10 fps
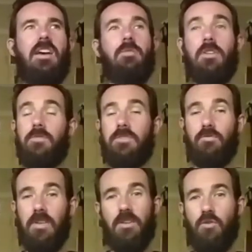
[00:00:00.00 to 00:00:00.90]
But if it's a
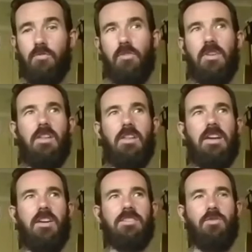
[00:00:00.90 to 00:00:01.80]
really cool movie, like I
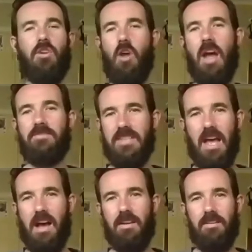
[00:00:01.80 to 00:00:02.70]
saw Knives
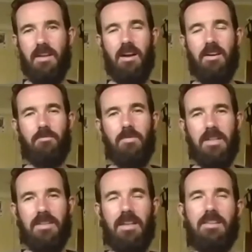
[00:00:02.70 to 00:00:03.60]
Out um, at
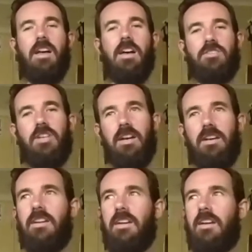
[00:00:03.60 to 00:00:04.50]
the end of last year,
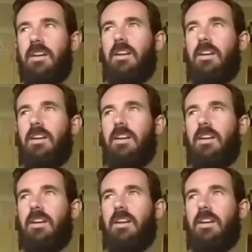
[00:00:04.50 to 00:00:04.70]
yeah.